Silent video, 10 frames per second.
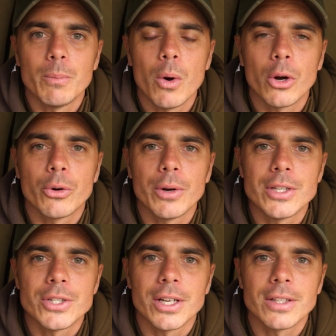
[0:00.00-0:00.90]
What a
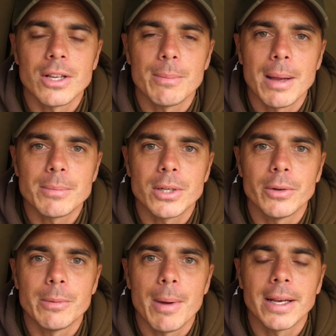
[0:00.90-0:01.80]
creature. So I'm
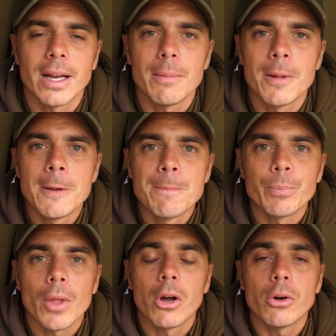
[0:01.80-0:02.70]
absolutely made up.
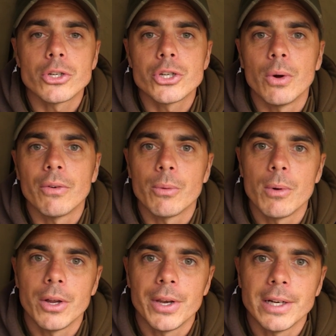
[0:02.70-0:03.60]
I've got to shoot off to
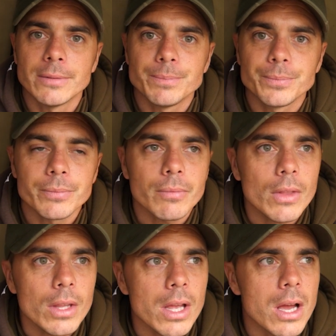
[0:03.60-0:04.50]
work now.
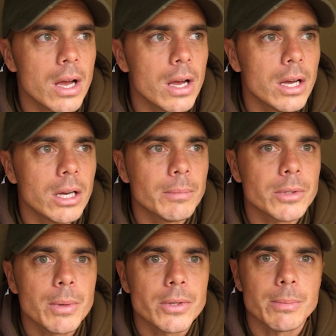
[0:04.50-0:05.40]
I
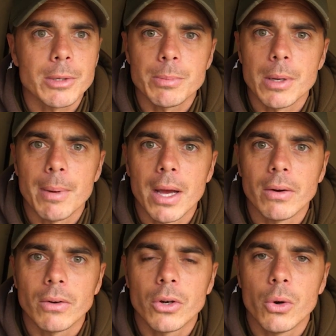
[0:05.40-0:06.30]
suppose it must be
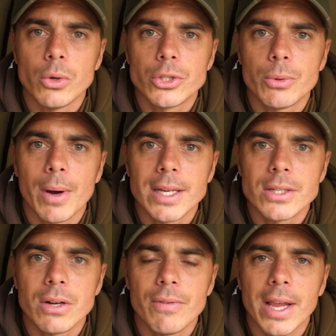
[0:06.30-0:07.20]
about 7:45,
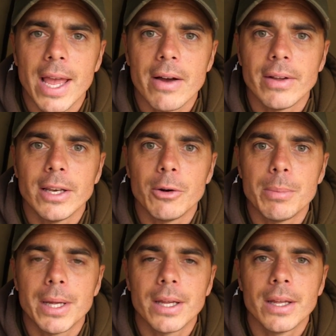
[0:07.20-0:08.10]
so I've hung it out a little
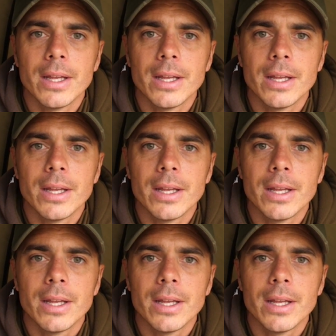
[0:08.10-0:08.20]
bit.